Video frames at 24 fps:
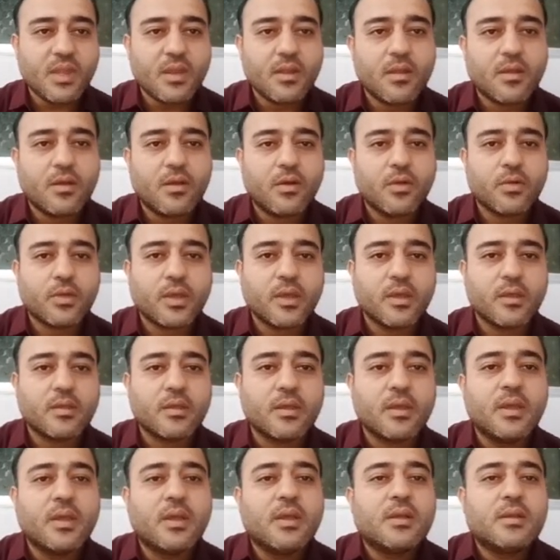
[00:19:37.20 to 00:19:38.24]
Okay,
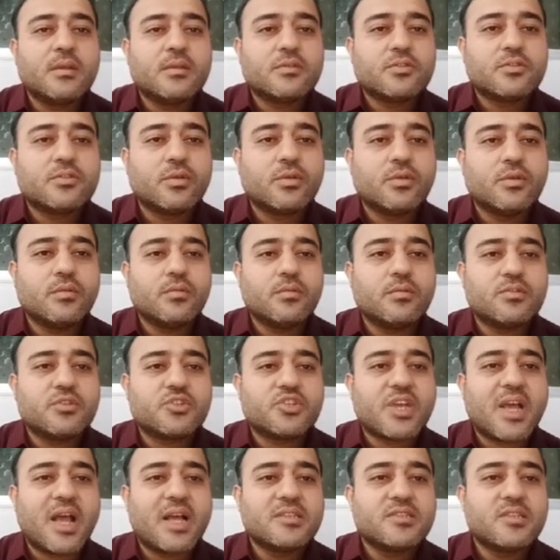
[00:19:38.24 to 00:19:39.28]
so Shah
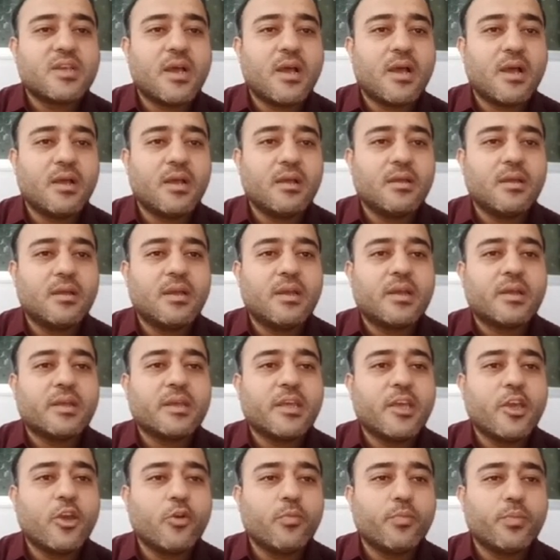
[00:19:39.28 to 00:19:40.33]
Jahan
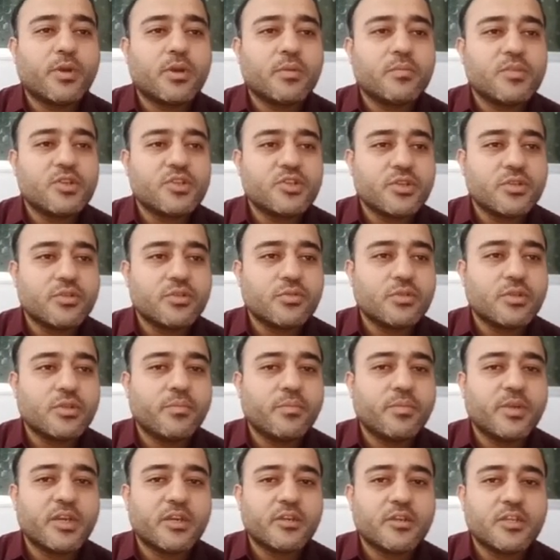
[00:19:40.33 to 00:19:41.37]
gave permission to the
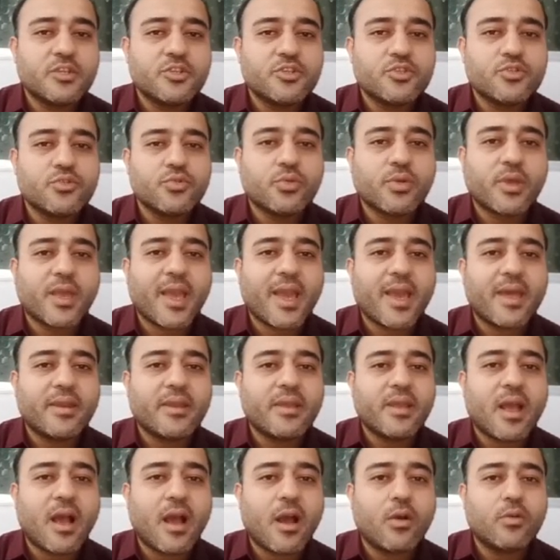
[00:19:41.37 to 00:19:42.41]
British to carry
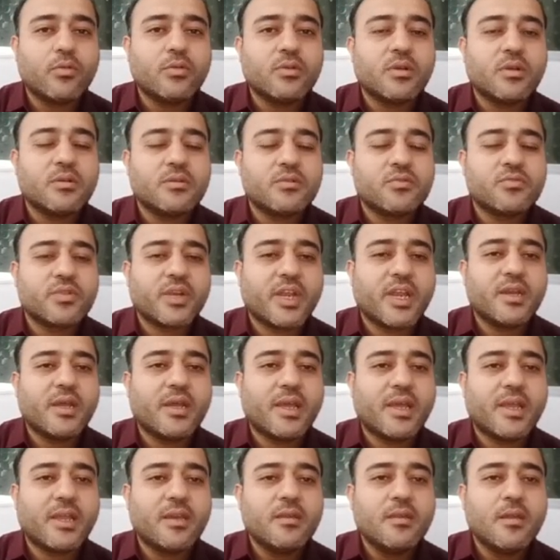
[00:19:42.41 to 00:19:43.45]
out trade
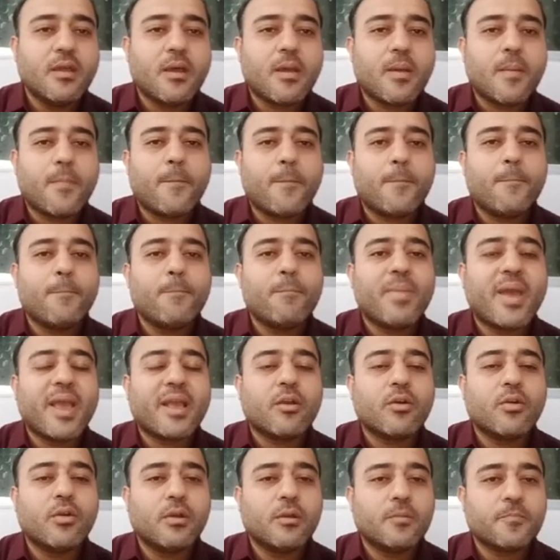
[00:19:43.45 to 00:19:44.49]
in
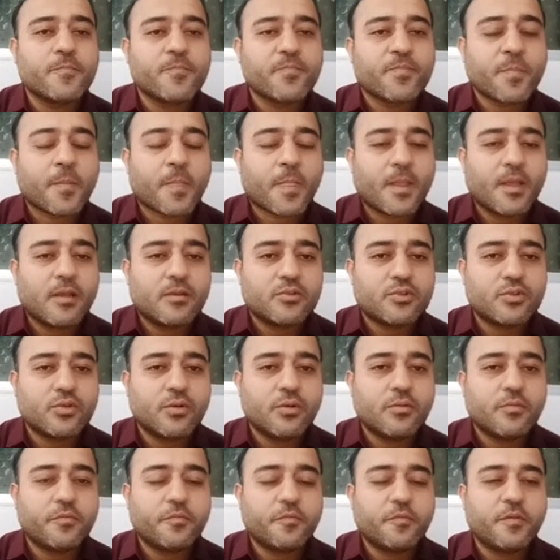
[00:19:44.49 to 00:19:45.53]
Bengal. So
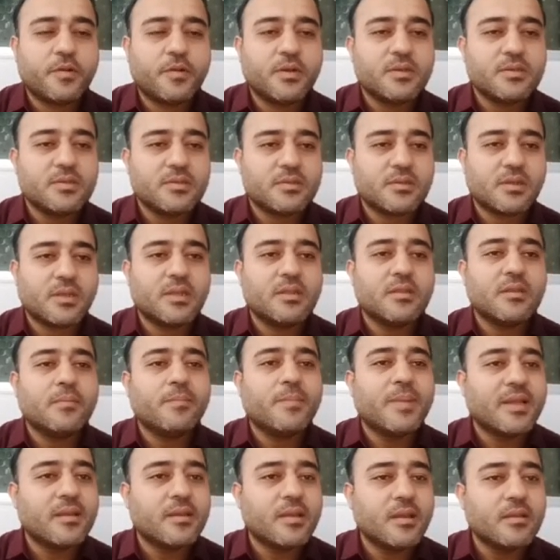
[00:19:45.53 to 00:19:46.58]
first, in the
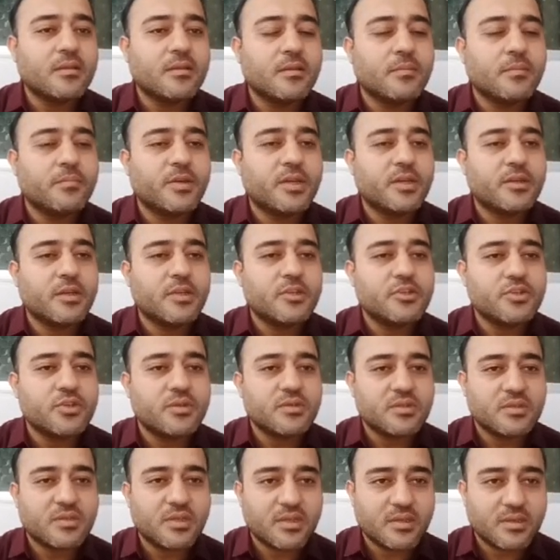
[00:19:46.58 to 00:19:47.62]
beginning, the Britishers
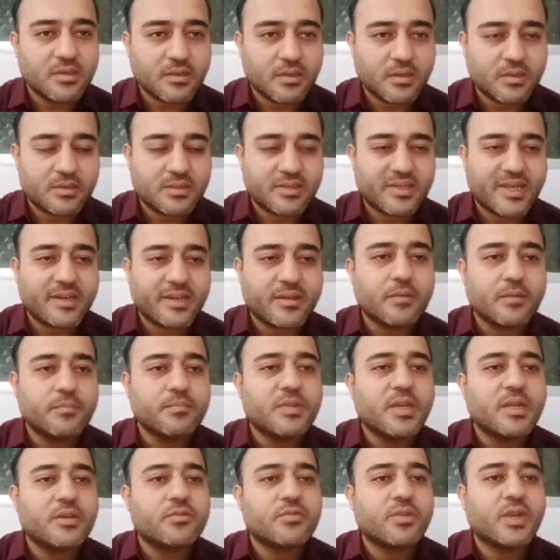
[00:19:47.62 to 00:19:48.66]
they set up their
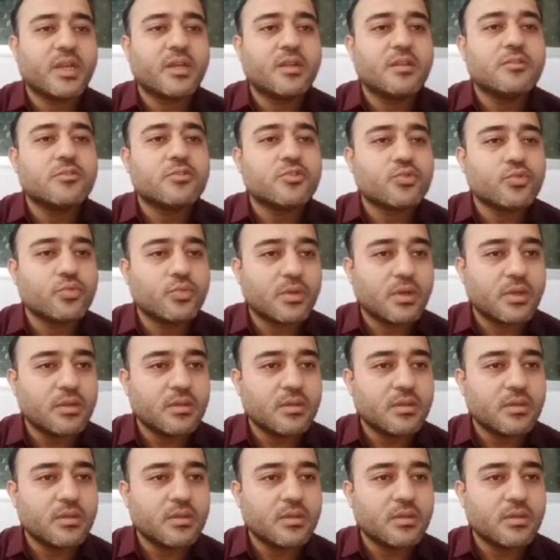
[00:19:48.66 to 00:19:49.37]
trade in Surat,